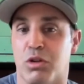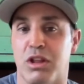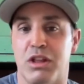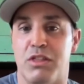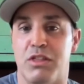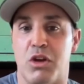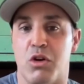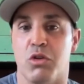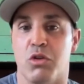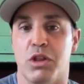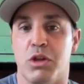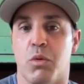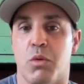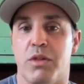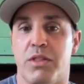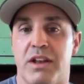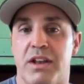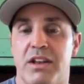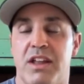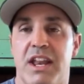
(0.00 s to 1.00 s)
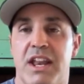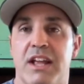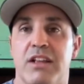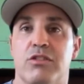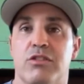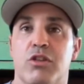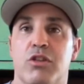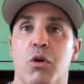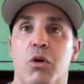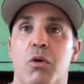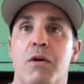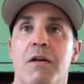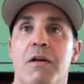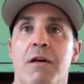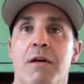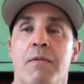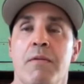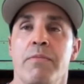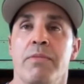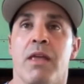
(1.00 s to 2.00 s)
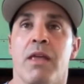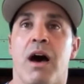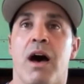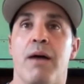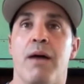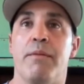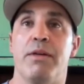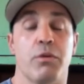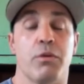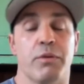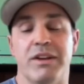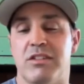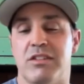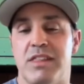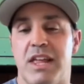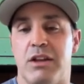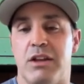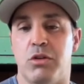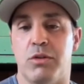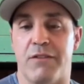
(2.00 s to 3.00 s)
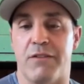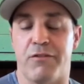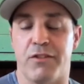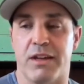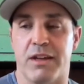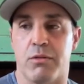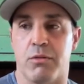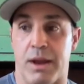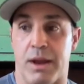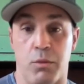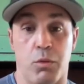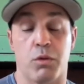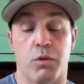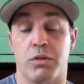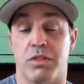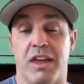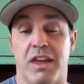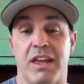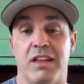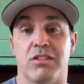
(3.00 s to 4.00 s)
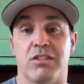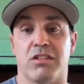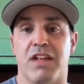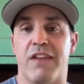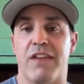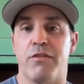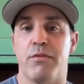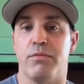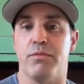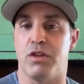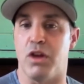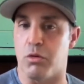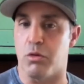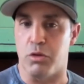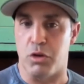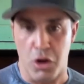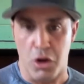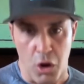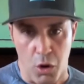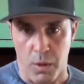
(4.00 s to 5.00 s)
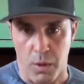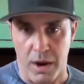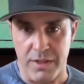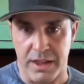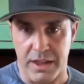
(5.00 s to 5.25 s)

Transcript: really the only one that did it. So and the reason they do it, I feel like when I work with kids, a lot of them don't know why